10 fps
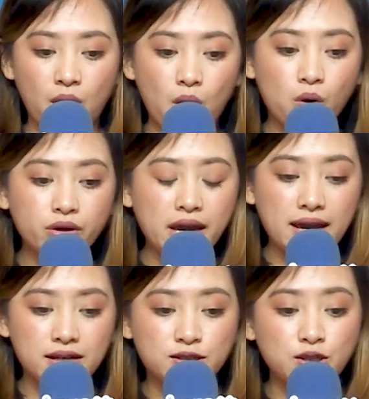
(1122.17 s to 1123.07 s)

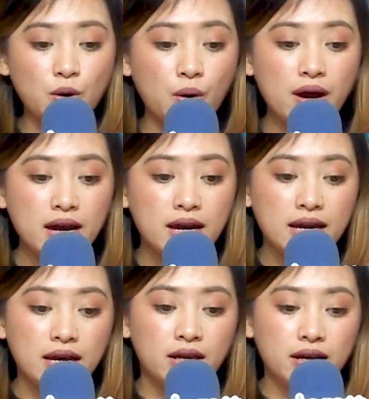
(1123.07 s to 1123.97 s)
Okay, so
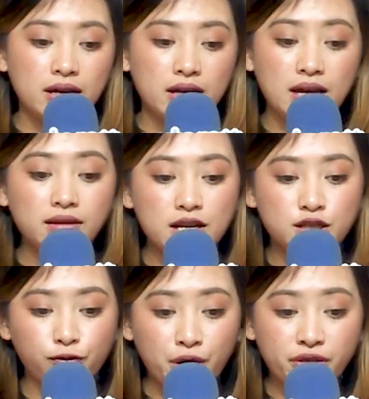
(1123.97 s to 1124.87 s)
it
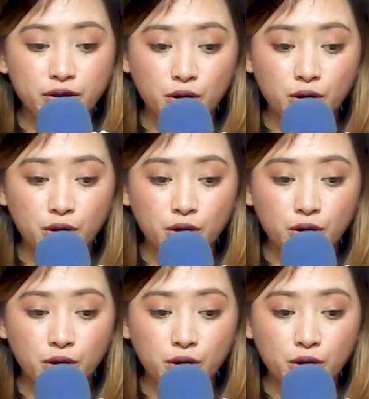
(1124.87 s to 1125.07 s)
is for the